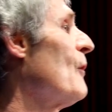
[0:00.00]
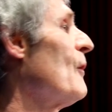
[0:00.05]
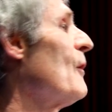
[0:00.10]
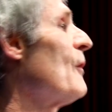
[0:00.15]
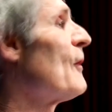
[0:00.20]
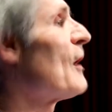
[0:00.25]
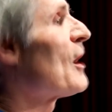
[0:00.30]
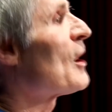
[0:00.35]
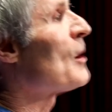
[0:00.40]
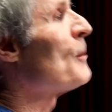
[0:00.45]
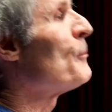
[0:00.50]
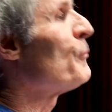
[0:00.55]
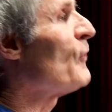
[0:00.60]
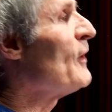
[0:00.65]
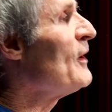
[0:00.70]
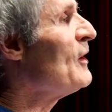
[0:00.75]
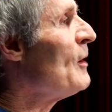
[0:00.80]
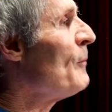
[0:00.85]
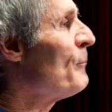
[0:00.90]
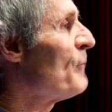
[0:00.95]
a
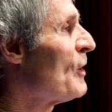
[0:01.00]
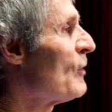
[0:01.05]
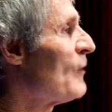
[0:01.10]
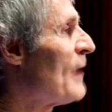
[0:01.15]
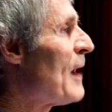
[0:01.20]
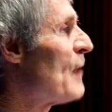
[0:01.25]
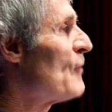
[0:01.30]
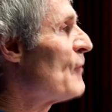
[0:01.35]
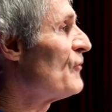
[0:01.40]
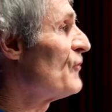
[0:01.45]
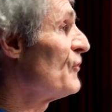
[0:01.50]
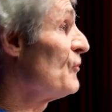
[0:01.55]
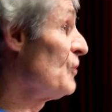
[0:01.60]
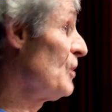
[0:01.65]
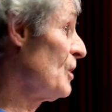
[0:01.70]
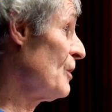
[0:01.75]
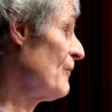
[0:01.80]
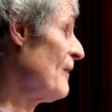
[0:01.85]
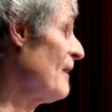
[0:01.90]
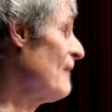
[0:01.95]
complainant be allowed to
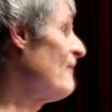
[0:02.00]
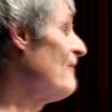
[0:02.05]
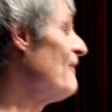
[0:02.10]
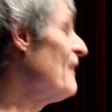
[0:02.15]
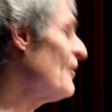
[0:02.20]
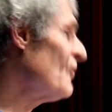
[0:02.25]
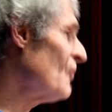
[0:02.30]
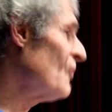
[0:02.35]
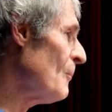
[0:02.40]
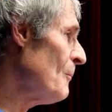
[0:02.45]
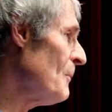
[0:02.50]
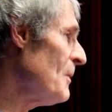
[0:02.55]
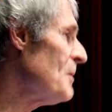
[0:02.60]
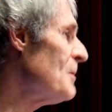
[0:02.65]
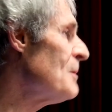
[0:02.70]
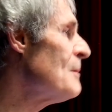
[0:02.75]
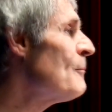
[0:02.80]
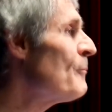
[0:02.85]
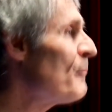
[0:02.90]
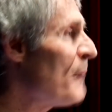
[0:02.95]
give a victim
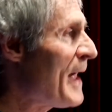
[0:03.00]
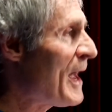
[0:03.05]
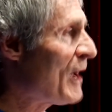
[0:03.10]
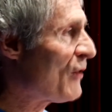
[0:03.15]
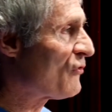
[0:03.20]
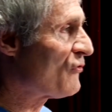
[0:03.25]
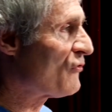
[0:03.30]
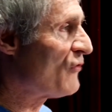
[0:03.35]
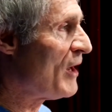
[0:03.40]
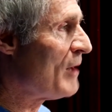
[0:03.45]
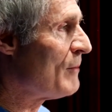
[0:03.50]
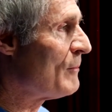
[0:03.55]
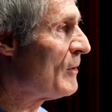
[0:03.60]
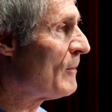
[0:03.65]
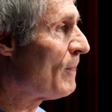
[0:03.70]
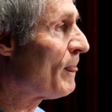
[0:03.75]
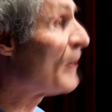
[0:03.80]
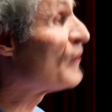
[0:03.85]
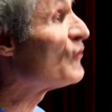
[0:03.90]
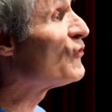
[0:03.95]
impact statement
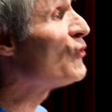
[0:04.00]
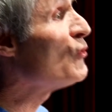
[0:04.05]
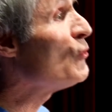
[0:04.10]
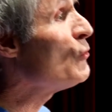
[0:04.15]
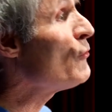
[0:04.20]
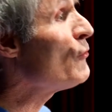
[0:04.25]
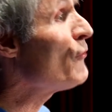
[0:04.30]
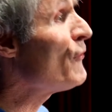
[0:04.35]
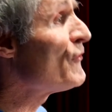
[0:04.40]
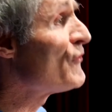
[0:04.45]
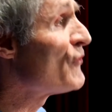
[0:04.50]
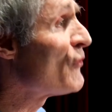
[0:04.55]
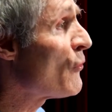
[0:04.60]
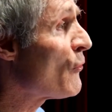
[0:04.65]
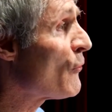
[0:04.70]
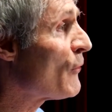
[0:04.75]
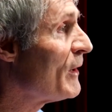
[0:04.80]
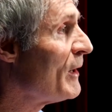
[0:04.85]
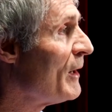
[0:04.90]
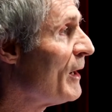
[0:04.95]
to the
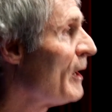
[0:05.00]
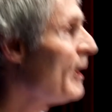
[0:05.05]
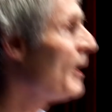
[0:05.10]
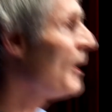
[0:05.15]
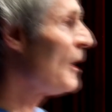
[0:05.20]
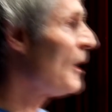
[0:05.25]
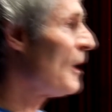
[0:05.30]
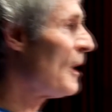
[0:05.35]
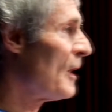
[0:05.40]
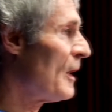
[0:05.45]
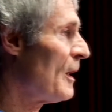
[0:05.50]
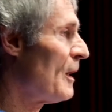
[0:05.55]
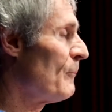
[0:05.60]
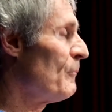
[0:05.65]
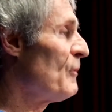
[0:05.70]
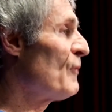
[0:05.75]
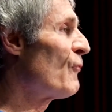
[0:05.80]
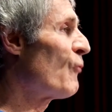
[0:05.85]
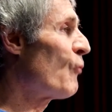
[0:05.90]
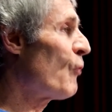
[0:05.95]
jury
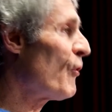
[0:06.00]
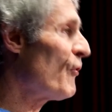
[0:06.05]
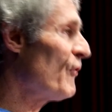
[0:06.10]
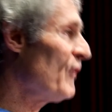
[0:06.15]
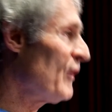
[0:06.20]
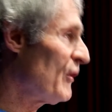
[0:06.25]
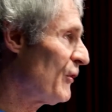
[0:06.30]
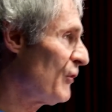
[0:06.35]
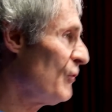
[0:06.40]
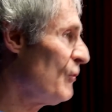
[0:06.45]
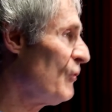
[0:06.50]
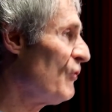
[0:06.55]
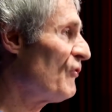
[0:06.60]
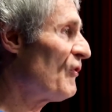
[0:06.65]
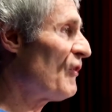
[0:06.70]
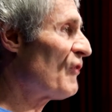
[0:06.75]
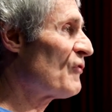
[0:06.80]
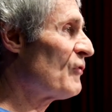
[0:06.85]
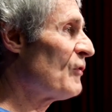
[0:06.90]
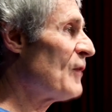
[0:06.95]
before the accused
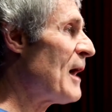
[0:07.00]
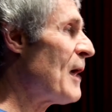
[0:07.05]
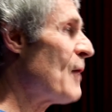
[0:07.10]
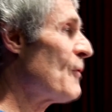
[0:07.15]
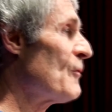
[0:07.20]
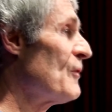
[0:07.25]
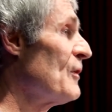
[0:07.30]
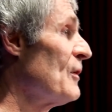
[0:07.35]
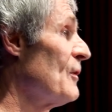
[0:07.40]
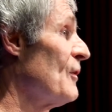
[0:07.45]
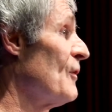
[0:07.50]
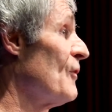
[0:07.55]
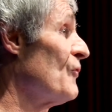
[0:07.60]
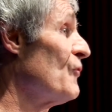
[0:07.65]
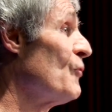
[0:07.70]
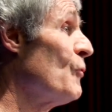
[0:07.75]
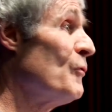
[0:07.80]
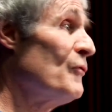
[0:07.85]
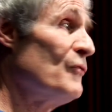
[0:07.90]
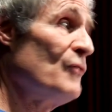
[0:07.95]
is allowed
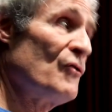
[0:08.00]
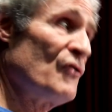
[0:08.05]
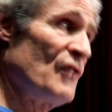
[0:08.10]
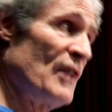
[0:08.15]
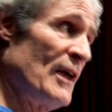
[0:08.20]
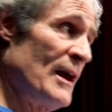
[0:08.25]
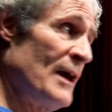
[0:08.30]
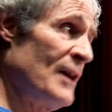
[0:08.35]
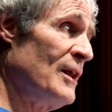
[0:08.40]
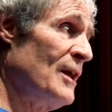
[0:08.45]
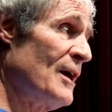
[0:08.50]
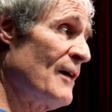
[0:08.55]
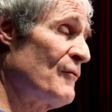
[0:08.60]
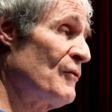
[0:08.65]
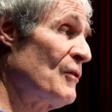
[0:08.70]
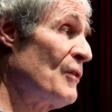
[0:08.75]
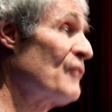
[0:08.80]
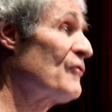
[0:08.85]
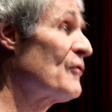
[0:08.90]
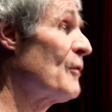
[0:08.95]
to adduce any
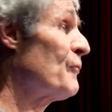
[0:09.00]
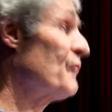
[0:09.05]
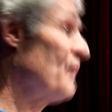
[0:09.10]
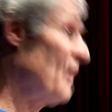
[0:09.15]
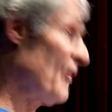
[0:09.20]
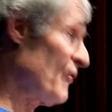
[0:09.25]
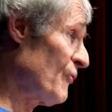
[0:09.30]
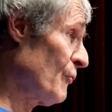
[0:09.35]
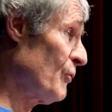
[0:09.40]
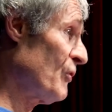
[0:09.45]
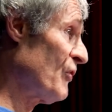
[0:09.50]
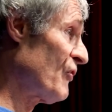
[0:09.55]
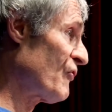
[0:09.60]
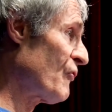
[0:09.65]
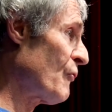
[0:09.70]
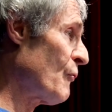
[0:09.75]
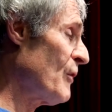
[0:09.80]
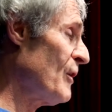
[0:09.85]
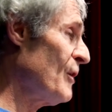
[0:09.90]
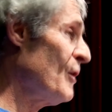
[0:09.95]
evidence of sexual
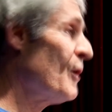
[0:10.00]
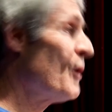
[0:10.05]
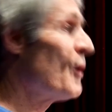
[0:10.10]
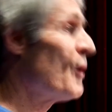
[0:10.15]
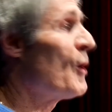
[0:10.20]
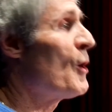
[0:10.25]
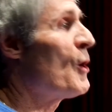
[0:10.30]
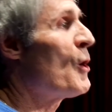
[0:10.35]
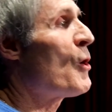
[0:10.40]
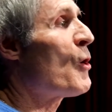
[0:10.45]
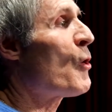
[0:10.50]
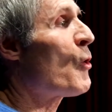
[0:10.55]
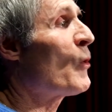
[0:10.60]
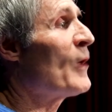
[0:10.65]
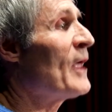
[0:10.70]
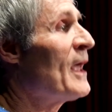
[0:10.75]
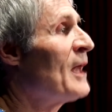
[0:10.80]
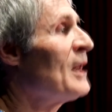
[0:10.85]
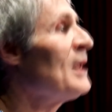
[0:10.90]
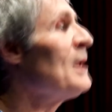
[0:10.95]
history or
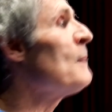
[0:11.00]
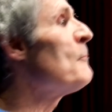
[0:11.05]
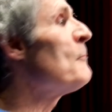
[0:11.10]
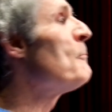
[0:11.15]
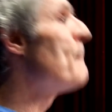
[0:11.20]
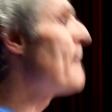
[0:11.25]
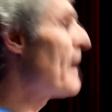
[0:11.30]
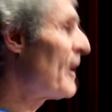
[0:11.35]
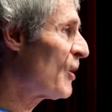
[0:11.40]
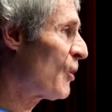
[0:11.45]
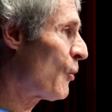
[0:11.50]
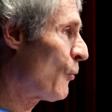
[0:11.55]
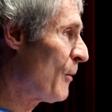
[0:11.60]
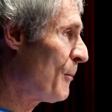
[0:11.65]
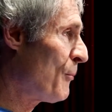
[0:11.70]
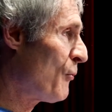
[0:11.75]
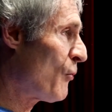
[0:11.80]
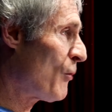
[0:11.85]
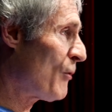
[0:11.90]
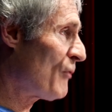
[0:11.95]
any medical
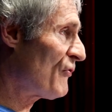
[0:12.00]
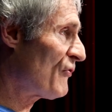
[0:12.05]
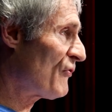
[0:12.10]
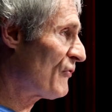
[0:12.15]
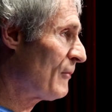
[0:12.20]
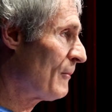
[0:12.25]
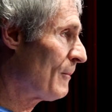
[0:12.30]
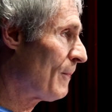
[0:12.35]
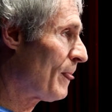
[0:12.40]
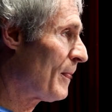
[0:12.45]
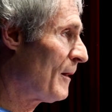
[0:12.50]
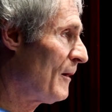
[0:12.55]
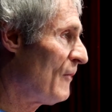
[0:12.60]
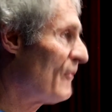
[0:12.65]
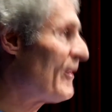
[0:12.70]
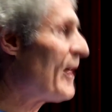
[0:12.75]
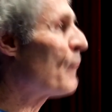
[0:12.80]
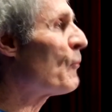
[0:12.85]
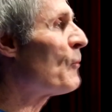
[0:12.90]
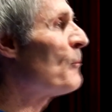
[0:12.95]
reports
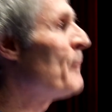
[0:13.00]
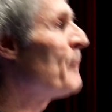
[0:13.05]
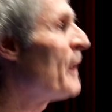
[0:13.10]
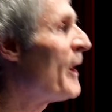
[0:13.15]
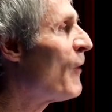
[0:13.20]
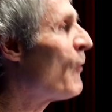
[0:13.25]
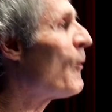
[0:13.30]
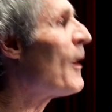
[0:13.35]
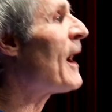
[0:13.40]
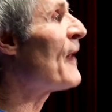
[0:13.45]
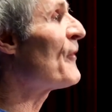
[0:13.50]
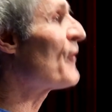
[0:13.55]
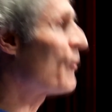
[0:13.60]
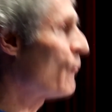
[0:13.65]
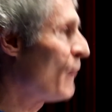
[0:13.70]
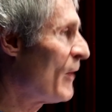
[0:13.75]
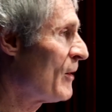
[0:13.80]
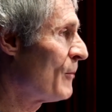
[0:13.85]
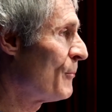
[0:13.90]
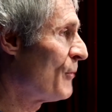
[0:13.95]
that would bear on the
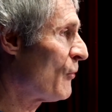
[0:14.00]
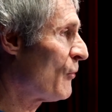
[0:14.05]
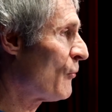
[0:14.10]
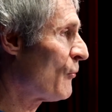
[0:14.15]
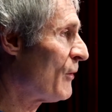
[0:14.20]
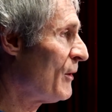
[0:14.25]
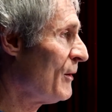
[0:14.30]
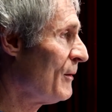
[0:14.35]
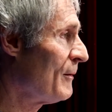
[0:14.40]
credibility